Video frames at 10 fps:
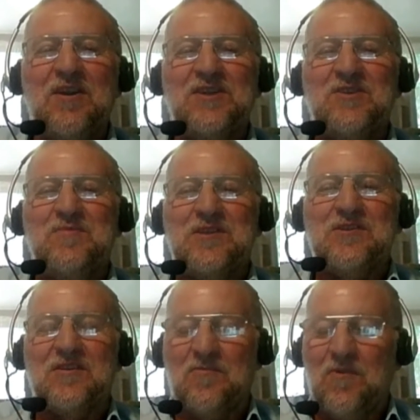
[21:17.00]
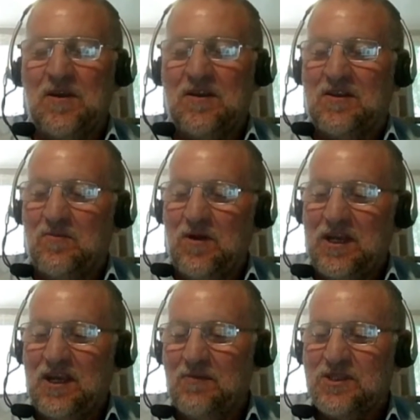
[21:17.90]
only do business when
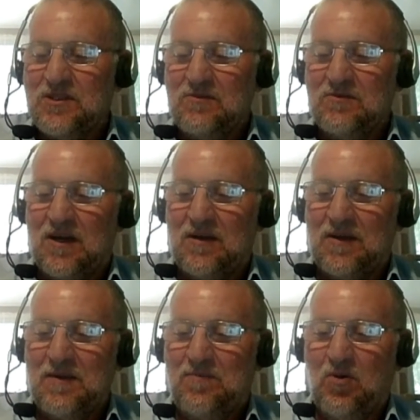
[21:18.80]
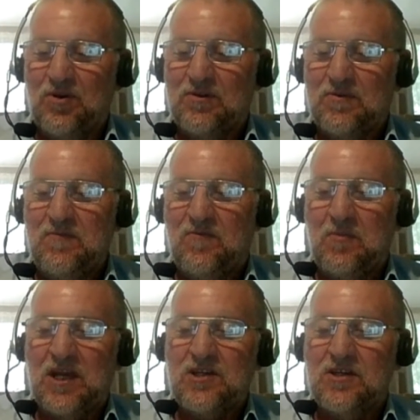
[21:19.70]
it comes to important
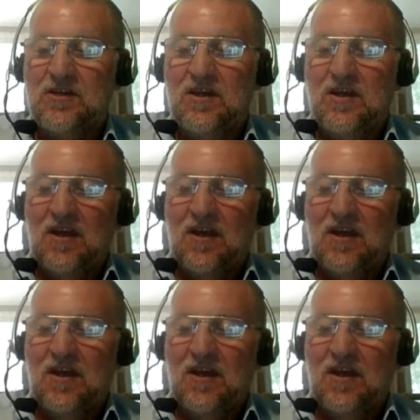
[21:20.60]
information.